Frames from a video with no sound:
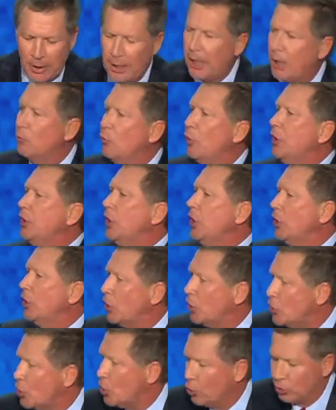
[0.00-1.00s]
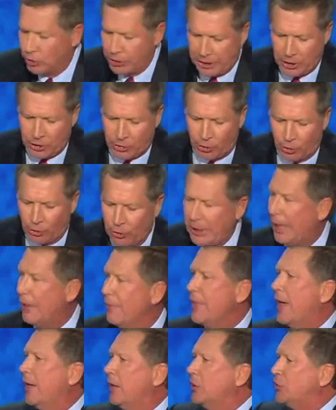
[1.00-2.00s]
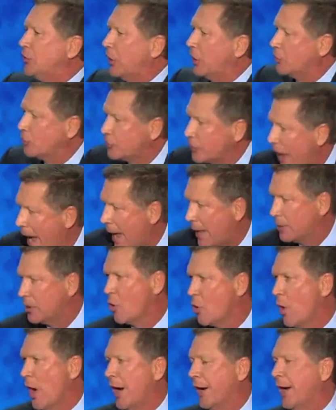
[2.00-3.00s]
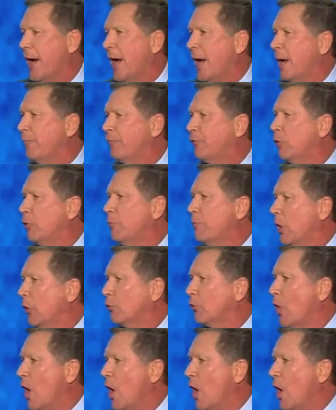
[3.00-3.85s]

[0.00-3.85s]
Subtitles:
And we need a new leader. And that is exactly why I am for Mitt